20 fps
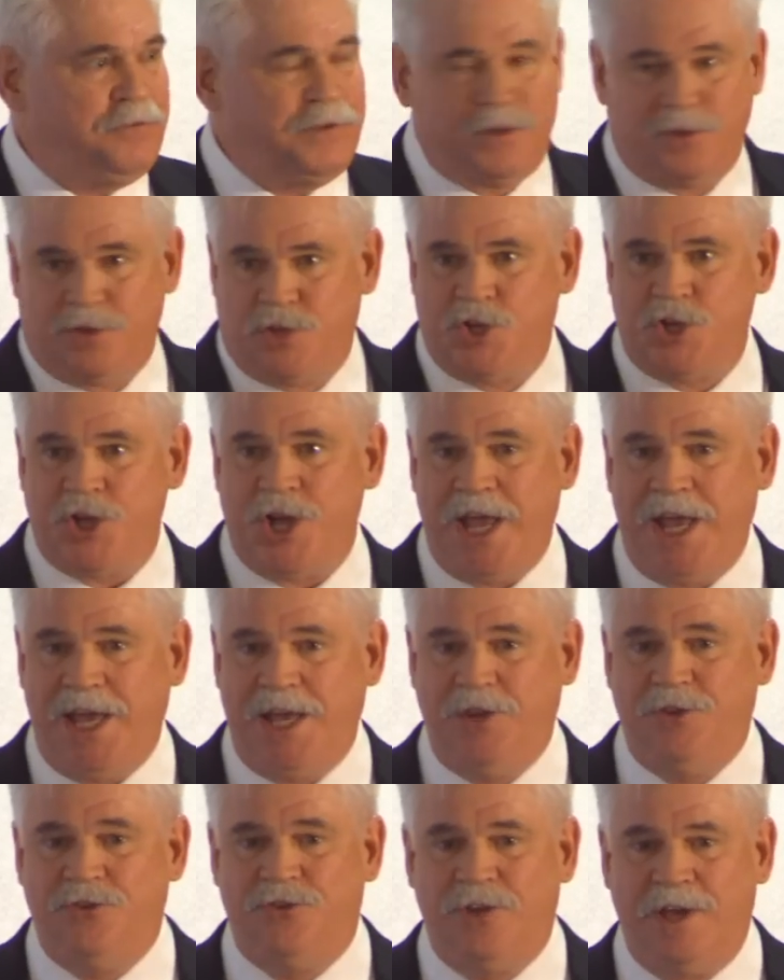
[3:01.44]
if it's a
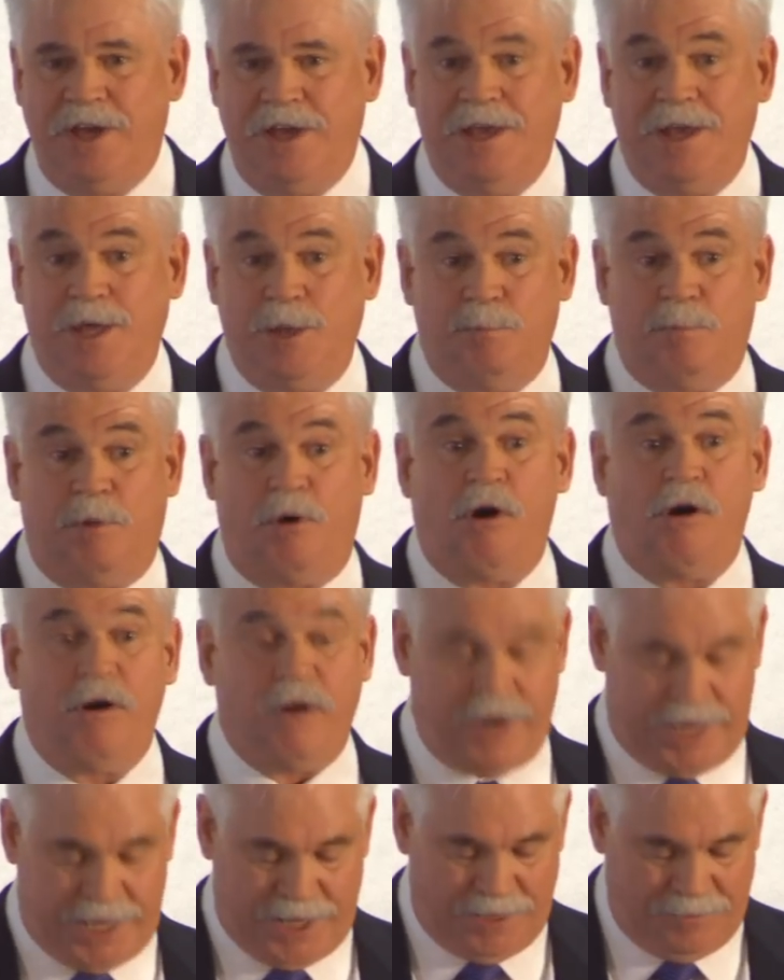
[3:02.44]
change in
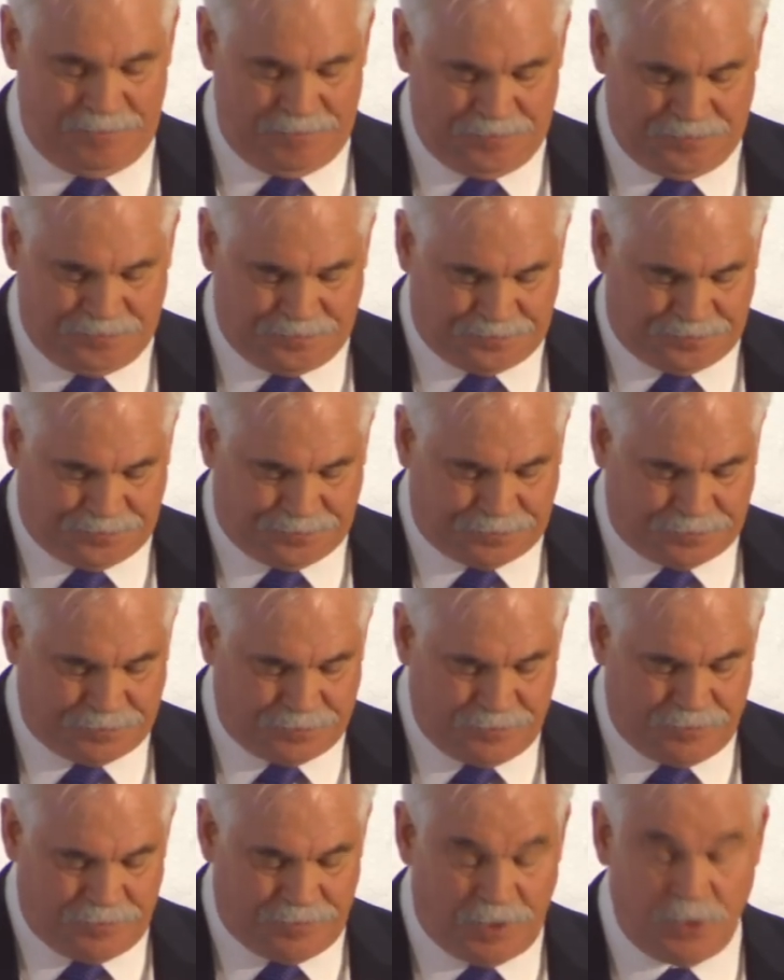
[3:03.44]
party,
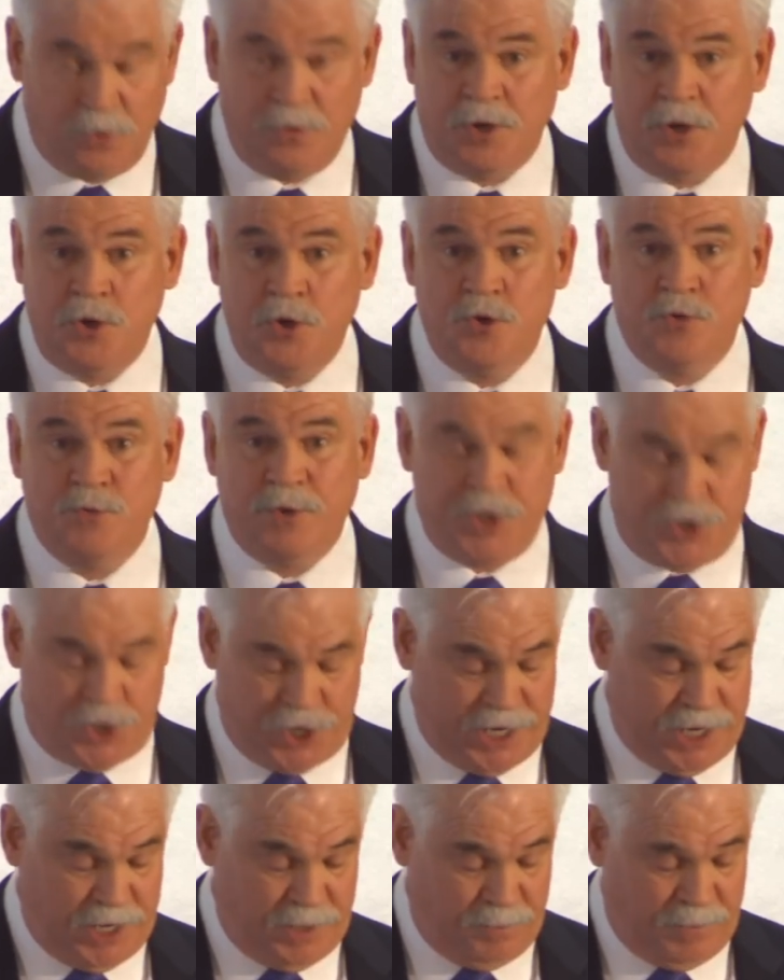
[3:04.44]
the new
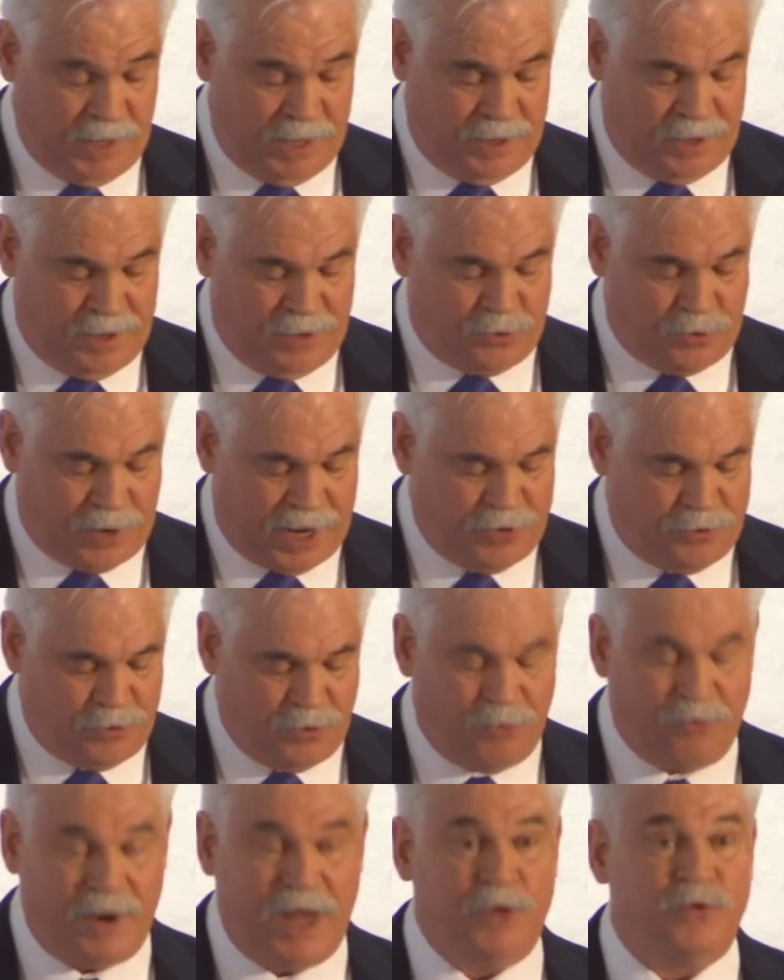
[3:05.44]
regime tries to
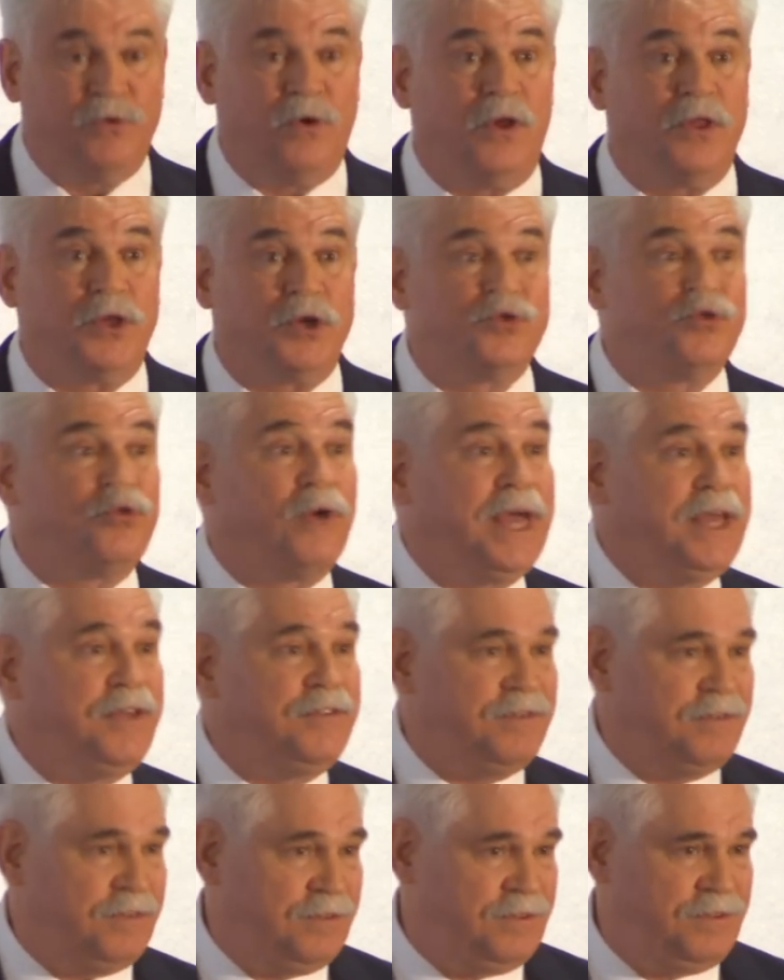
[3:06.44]
erase all the
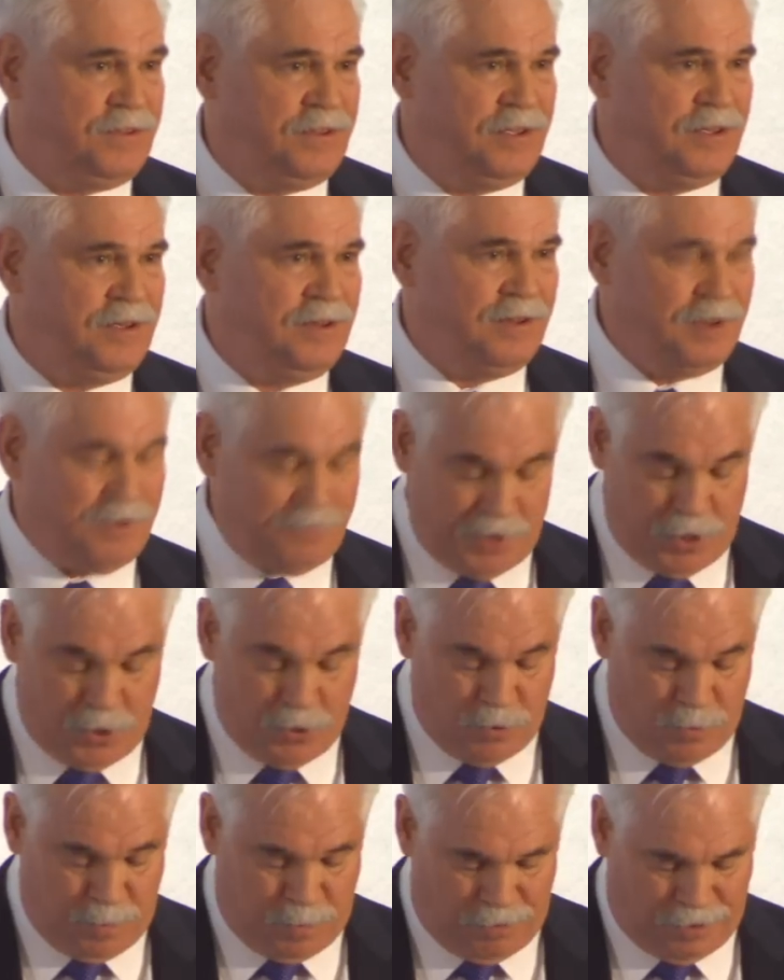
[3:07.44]
traces of the
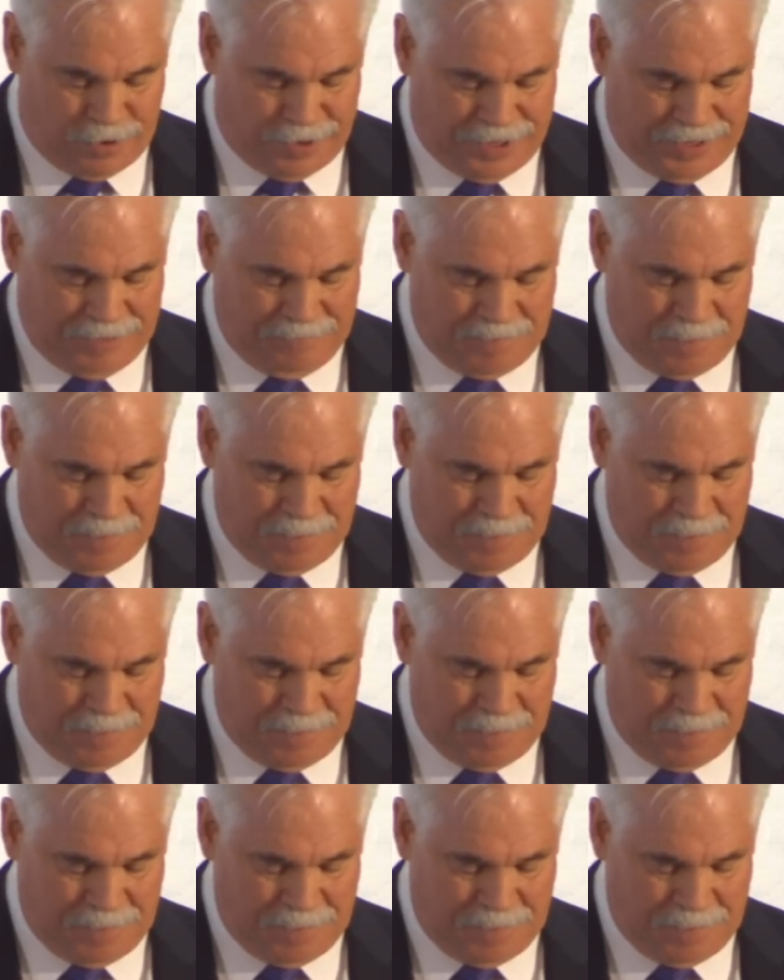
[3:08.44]
old party.